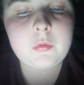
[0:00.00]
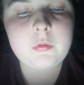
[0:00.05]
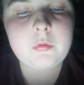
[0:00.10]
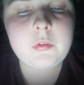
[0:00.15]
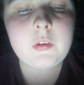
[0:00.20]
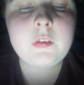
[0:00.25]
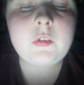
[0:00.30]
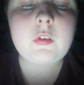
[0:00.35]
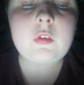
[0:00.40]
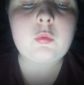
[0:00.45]

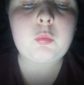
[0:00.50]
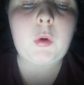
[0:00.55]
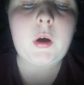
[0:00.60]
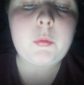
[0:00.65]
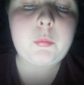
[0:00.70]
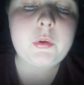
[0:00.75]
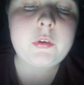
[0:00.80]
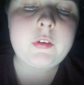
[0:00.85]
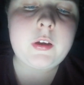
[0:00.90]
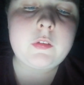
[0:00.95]
This is why
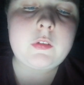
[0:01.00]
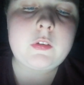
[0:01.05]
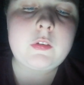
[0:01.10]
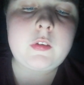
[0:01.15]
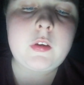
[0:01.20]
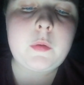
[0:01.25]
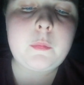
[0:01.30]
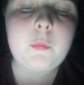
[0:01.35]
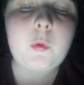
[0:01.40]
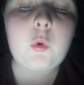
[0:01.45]
we tend to
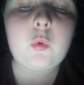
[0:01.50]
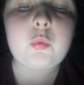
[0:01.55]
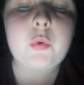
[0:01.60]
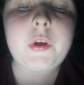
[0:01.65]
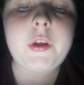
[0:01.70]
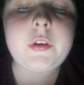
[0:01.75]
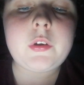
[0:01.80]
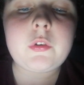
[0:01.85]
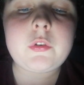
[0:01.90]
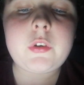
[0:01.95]
see more
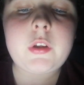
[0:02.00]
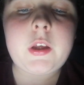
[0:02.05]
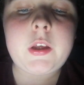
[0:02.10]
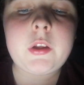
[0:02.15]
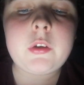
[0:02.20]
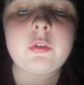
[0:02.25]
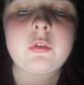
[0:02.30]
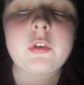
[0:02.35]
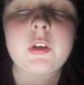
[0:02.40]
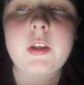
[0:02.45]
rain on the
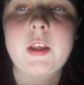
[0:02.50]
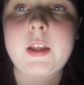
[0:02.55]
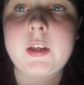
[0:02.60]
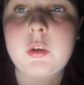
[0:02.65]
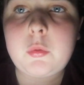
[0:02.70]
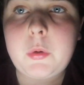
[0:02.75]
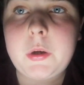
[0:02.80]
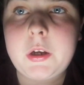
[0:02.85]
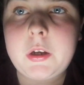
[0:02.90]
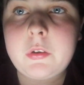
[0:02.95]
hills than
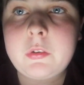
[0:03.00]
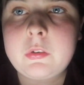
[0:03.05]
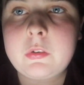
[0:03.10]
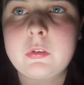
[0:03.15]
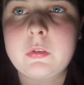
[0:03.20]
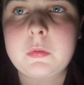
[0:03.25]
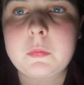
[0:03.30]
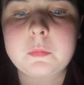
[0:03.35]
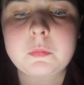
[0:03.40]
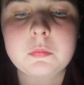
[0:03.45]
anywhere
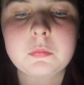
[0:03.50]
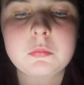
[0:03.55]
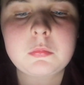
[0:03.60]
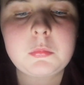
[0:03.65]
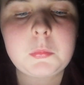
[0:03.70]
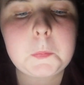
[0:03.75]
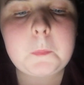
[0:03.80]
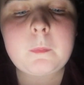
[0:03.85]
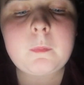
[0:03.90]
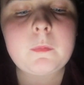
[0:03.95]
else.
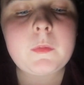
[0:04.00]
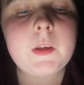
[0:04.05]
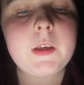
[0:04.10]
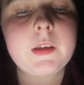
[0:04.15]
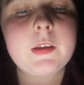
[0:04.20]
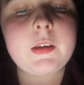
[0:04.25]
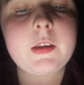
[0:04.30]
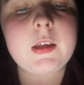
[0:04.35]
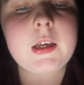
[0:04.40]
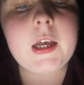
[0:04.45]

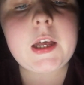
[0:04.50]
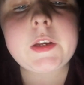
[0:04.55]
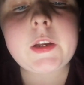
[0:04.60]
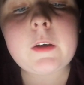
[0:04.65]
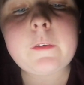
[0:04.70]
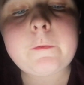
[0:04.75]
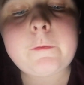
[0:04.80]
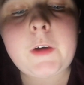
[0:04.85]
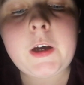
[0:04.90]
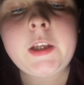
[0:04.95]
And
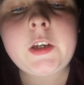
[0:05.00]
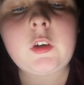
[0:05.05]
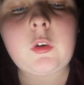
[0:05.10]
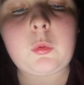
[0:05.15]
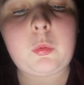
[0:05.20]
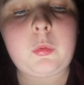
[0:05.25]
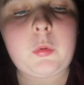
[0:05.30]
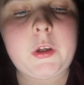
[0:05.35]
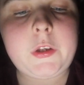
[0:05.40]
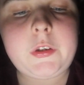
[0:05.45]
our
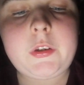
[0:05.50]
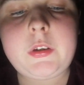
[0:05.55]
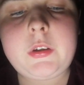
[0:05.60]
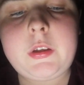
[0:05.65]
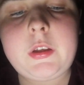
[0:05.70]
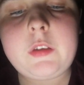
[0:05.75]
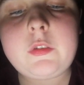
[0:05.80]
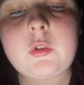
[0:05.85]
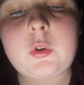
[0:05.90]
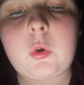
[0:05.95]
final one
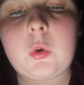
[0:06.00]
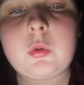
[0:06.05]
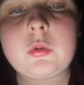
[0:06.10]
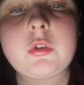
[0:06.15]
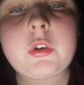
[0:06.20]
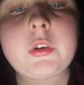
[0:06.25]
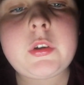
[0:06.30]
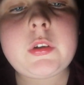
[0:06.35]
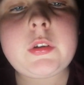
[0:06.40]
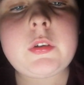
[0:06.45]
is
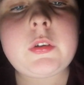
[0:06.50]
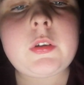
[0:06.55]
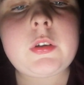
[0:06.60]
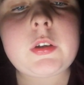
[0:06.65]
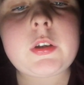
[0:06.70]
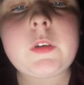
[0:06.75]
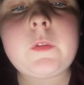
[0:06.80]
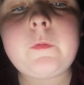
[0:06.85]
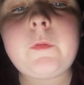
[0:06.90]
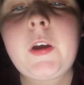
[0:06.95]
called
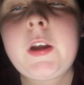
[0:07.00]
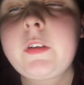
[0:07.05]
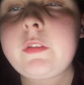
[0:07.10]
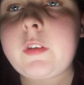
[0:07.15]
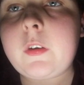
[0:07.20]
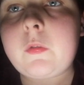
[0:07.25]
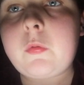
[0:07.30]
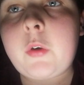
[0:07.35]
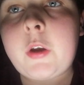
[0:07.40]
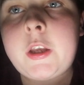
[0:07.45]

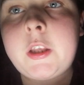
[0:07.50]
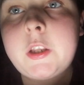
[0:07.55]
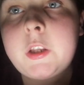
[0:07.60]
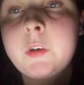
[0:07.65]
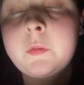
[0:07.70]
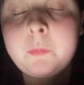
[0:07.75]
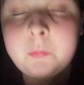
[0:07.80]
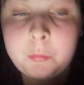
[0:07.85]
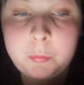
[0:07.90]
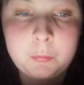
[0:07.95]
convective rain.
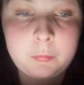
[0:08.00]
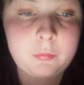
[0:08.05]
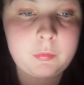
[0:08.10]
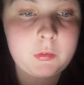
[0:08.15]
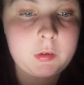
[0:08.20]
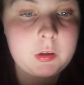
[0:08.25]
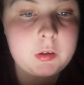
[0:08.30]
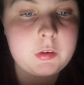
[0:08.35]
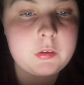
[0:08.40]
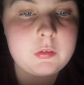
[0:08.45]

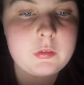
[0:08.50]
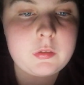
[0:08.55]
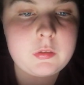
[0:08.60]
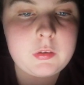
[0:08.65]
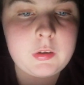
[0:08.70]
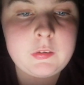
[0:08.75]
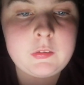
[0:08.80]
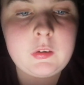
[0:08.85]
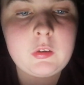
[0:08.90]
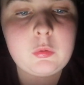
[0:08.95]

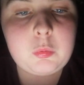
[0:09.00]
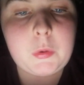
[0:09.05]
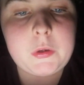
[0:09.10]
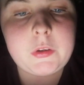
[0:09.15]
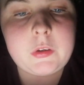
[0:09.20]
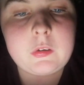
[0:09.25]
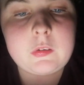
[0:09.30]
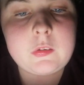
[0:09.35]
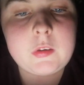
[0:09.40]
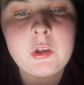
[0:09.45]
This is
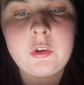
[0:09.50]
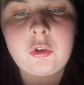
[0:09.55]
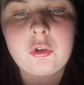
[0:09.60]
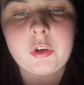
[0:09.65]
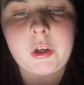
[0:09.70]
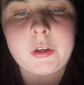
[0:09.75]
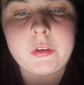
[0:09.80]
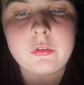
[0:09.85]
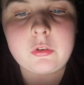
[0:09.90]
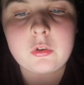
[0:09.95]
when the sun
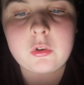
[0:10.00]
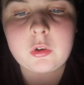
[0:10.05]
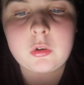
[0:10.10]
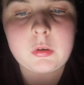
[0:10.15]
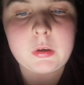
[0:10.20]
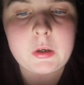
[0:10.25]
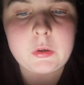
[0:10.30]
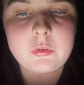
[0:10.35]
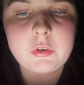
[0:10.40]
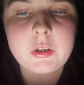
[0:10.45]
shines on the
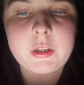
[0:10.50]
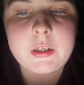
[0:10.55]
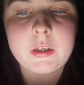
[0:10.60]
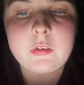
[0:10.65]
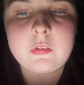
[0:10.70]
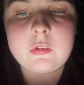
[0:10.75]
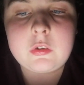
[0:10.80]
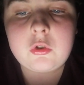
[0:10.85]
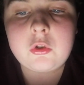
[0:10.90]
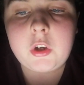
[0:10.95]
ground and
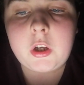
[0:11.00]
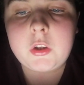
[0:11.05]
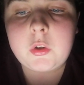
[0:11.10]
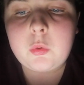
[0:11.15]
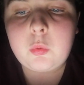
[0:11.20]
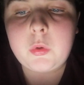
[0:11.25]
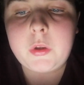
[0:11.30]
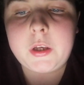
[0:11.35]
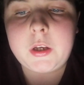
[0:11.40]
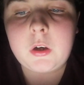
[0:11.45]
heats a
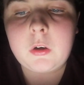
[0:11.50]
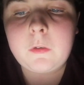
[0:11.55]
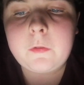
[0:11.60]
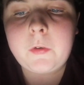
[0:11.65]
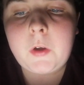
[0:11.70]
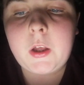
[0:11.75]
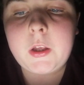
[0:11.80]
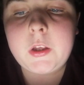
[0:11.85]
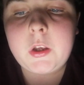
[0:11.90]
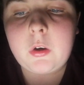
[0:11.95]
shallow layer
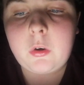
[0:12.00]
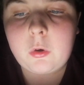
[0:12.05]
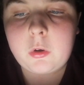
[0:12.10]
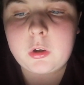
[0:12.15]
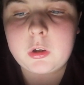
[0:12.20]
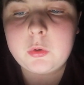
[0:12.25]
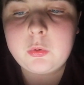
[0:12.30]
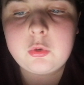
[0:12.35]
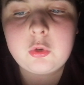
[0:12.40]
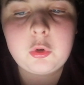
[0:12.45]
of air
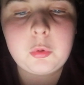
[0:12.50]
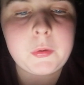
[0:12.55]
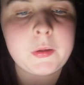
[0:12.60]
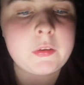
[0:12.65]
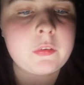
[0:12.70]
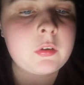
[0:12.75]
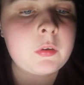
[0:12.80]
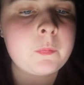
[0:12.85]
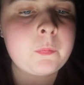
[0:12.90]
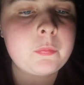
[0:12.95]
close to
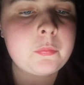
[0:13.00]
it.